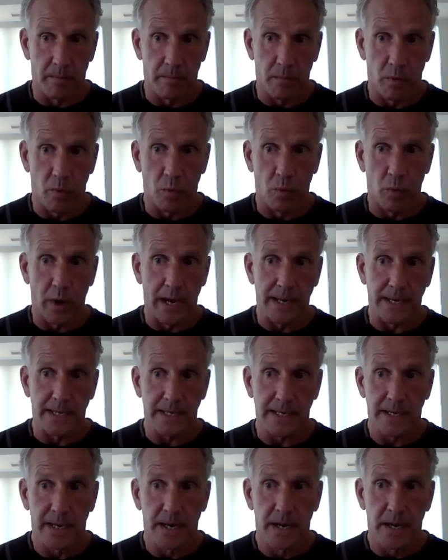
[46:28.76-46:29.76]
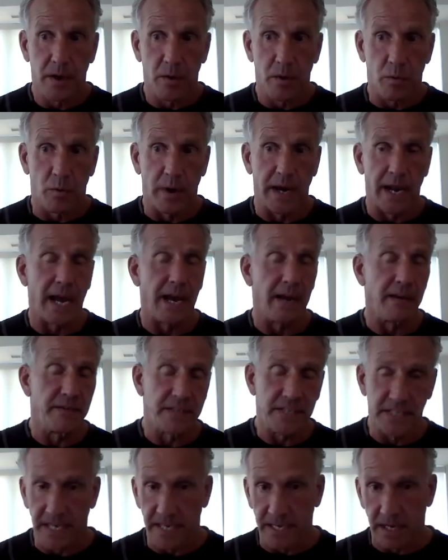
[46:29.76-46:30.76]
what I have
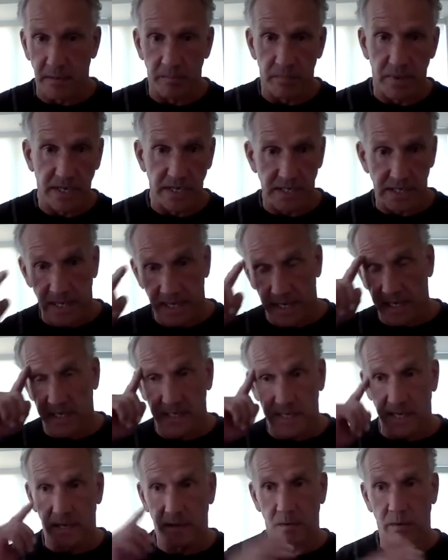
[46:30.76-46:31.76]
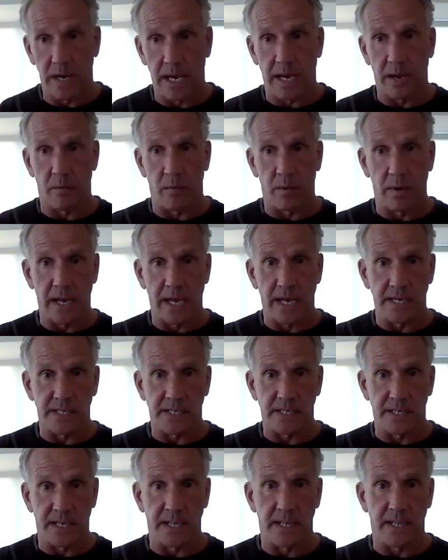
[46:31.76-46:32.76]
seen in business, and when I
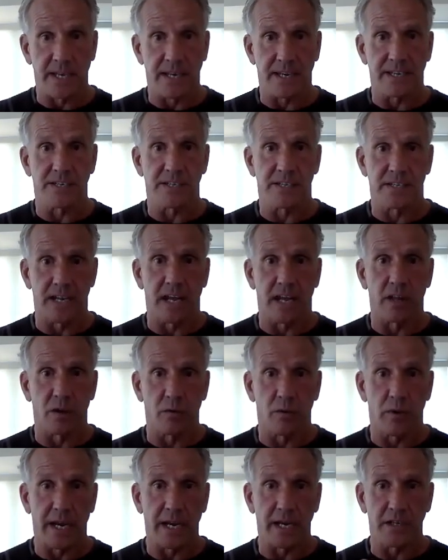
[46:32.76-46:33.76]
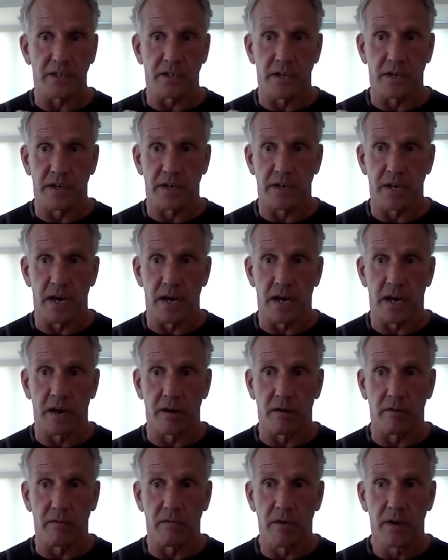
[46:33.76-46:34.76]
see the acceleration
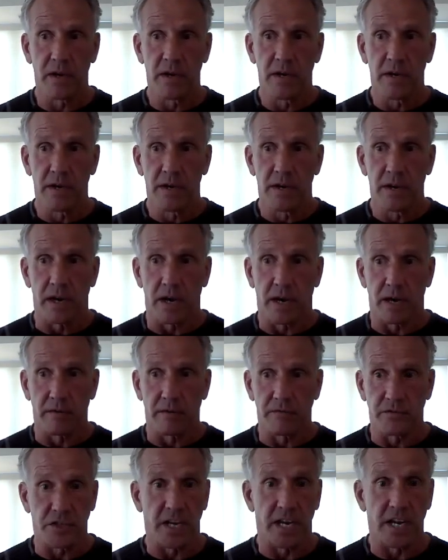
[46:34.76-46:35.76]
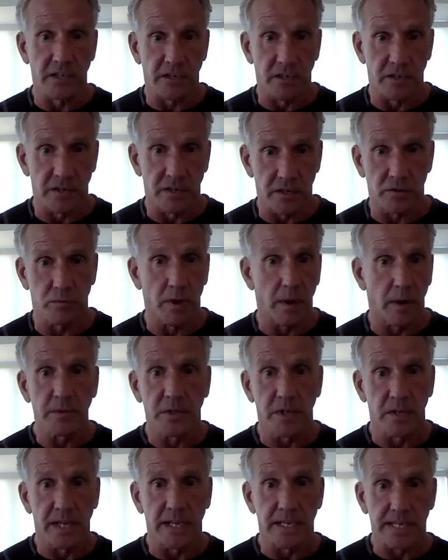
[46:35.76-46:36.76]
of change and
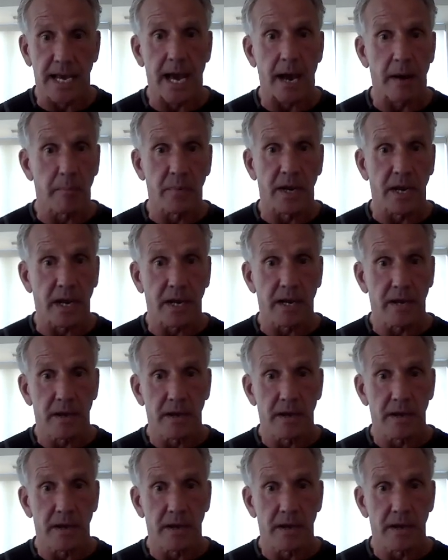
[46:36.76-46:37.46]
disruption that's happening,